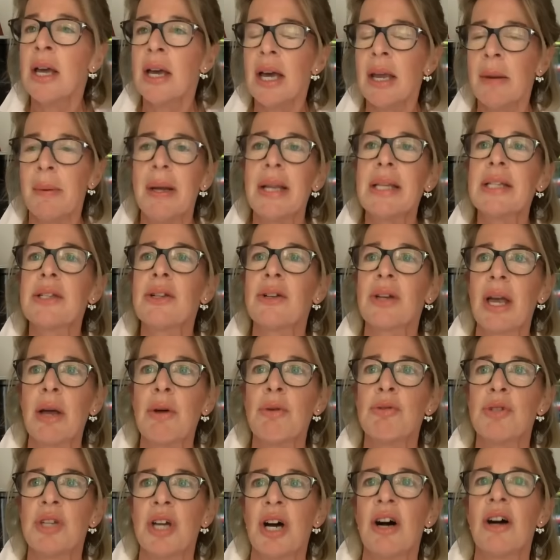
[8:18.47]
Anyway, let's not get
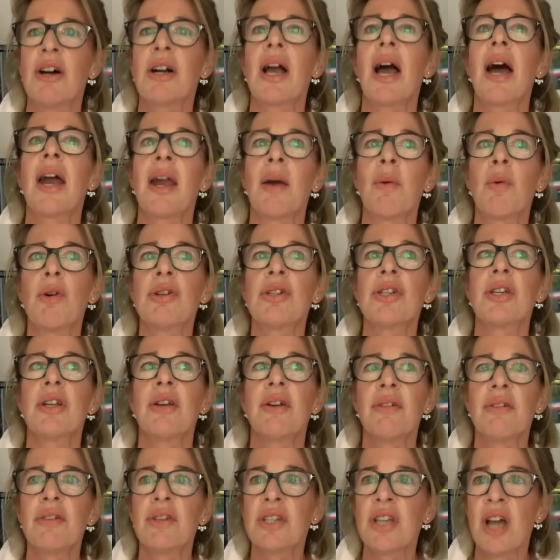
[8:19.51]
all dark. And I want
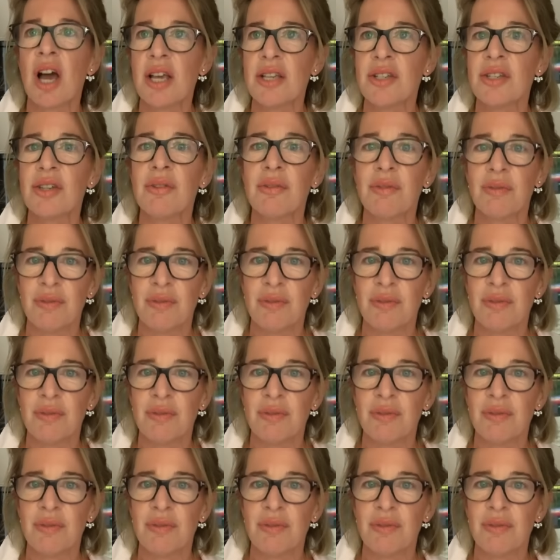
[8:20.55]
Tyson